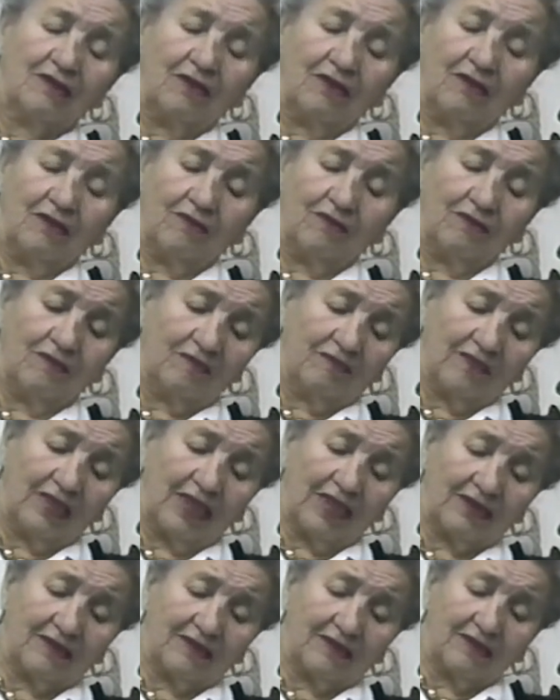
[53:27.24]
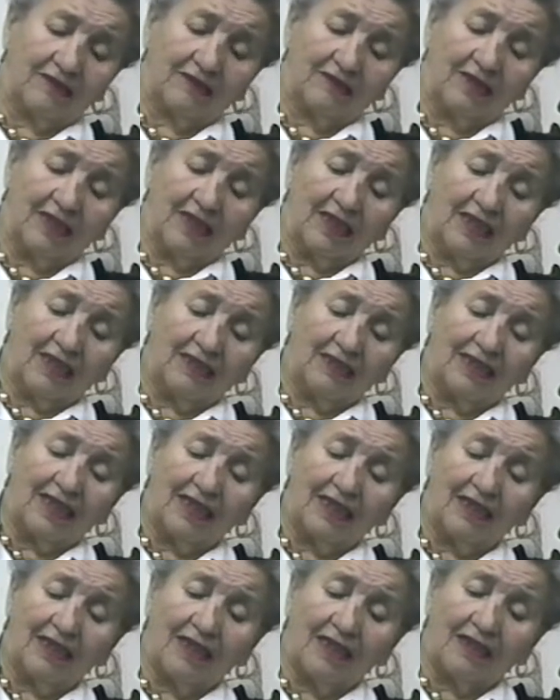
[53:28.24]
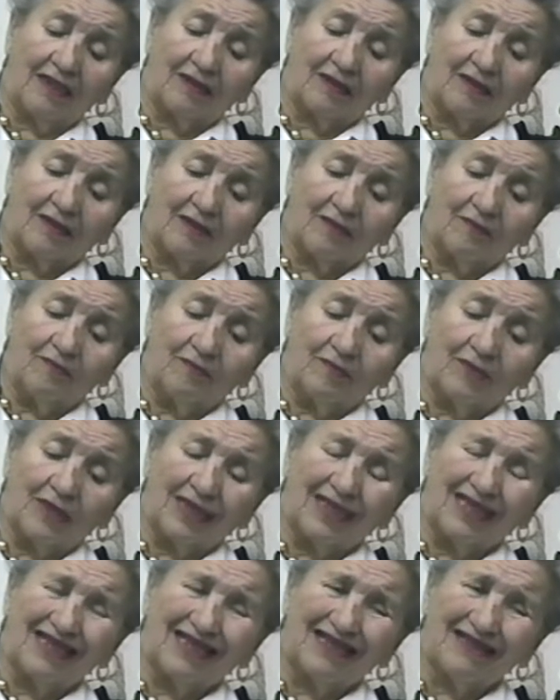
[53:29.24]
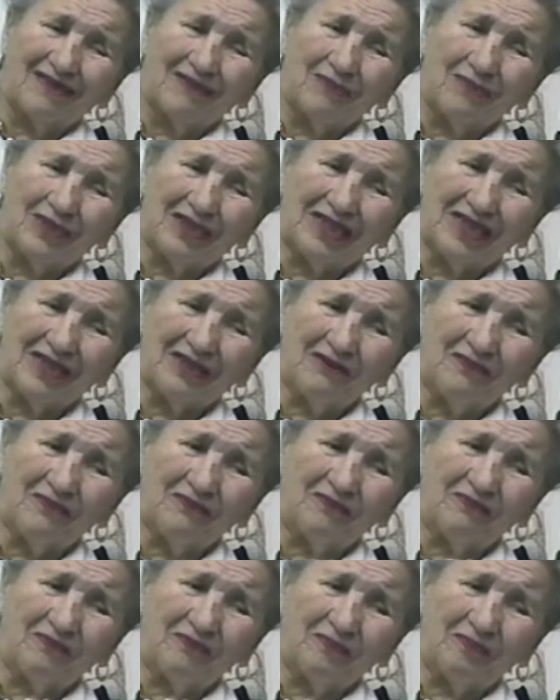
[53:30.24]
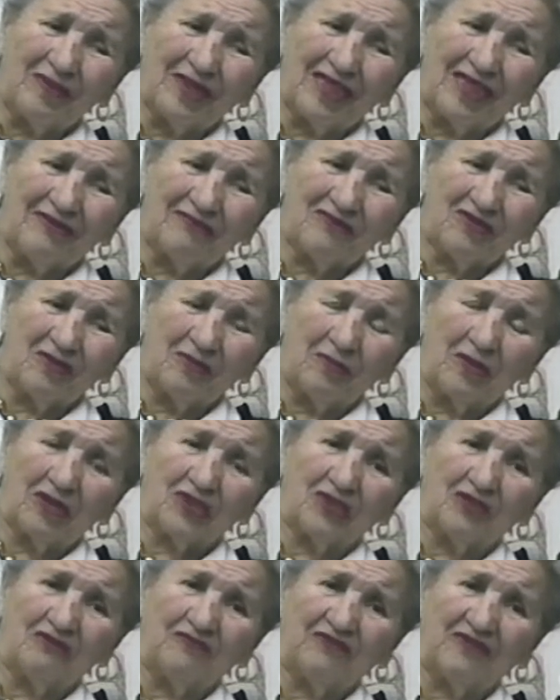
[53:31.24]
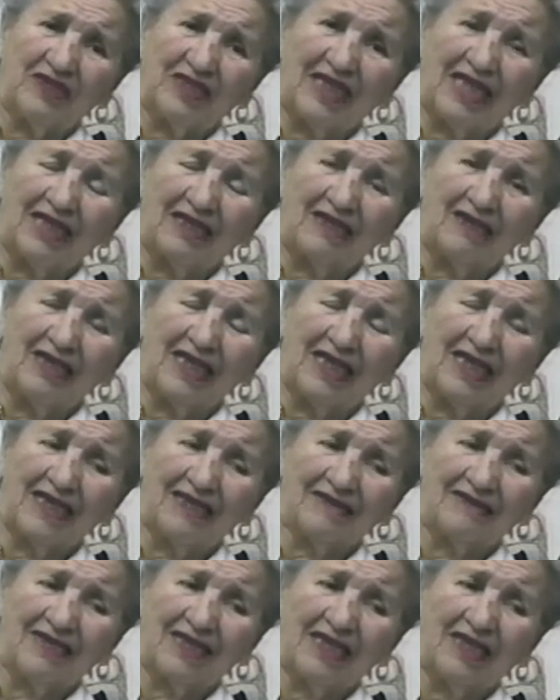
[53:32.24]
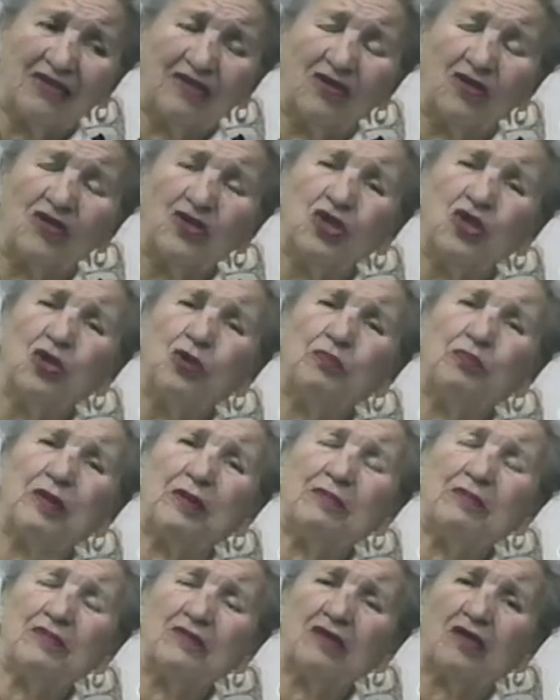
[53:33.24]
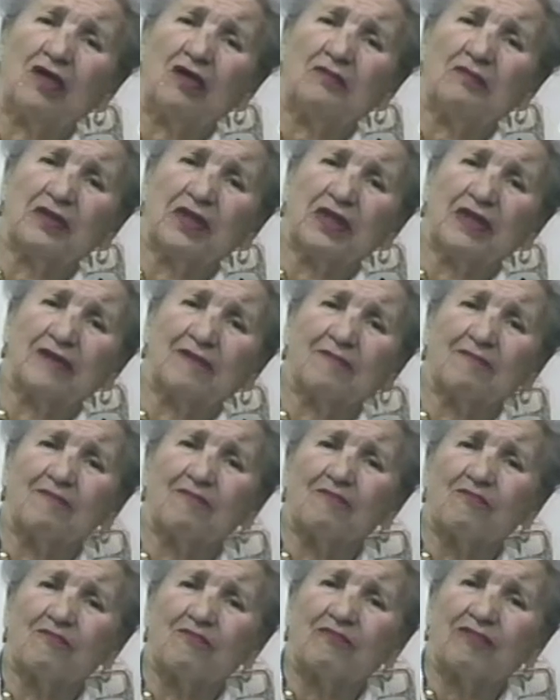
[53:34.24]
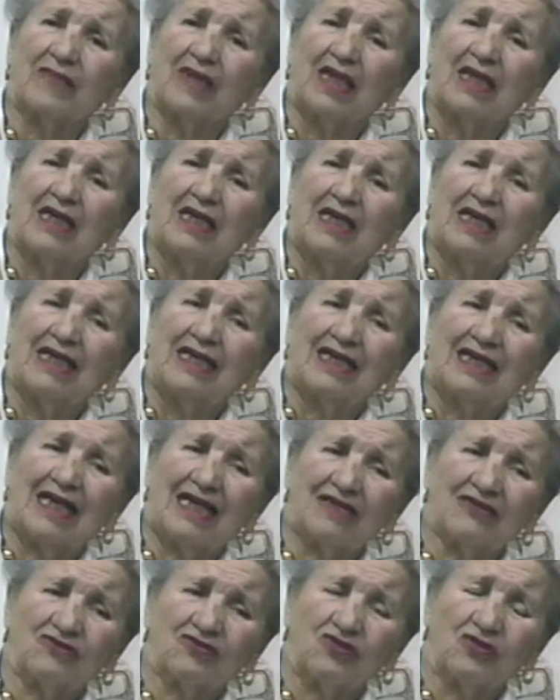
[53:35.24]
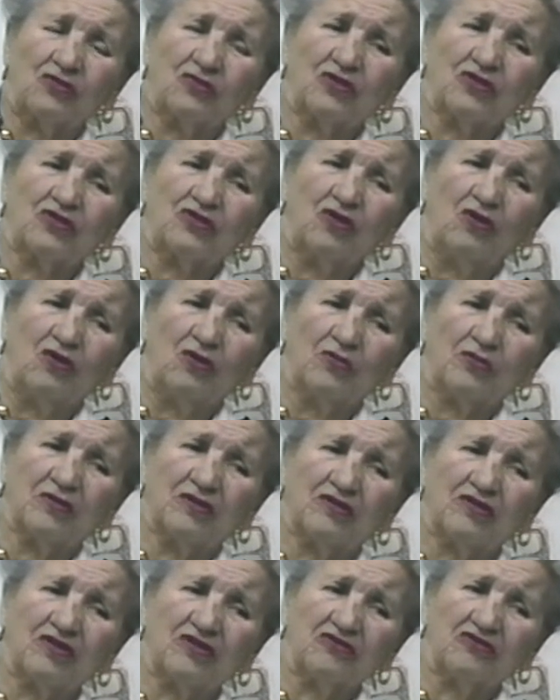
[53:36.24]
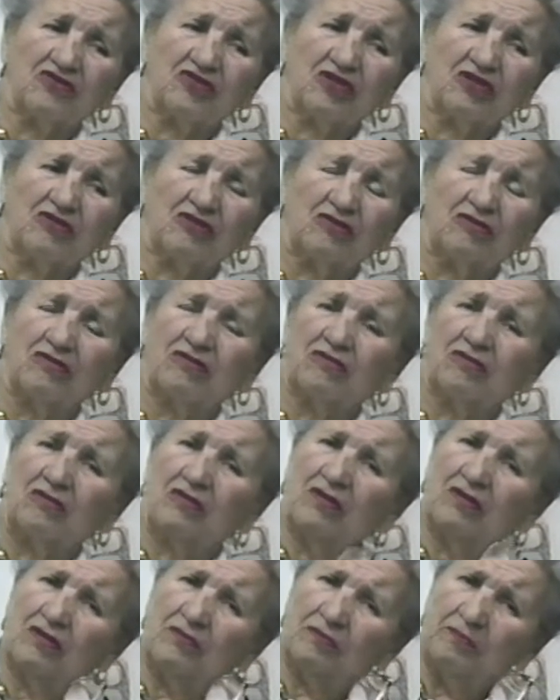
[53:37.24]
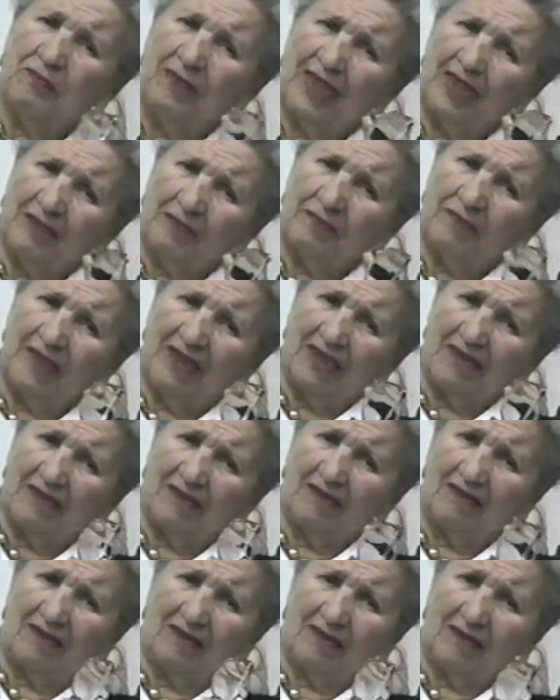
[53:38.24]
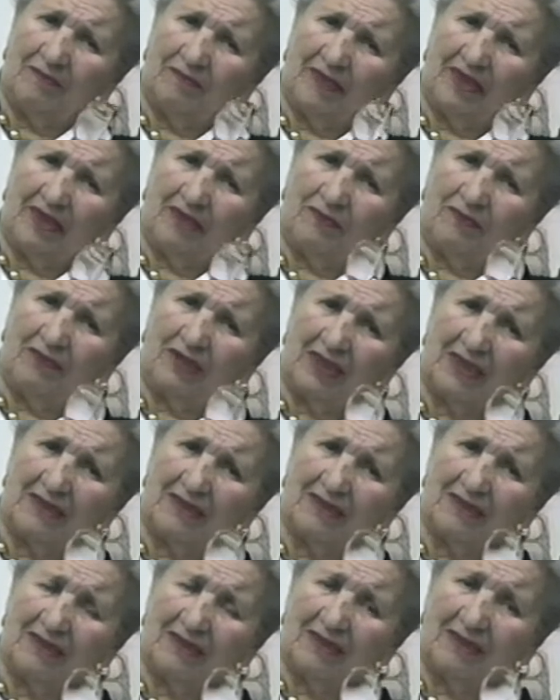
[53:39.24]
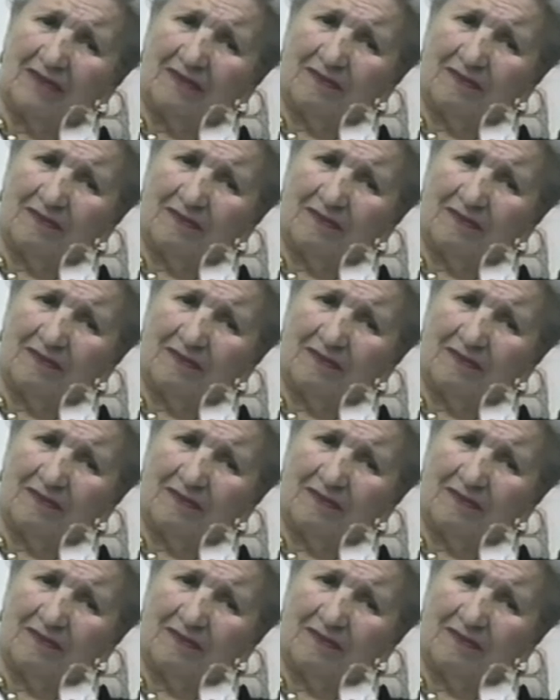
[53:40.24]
So that is the we didn't believe so much in Fidel as in the new people coming. Castro was always considered a madman in many ways.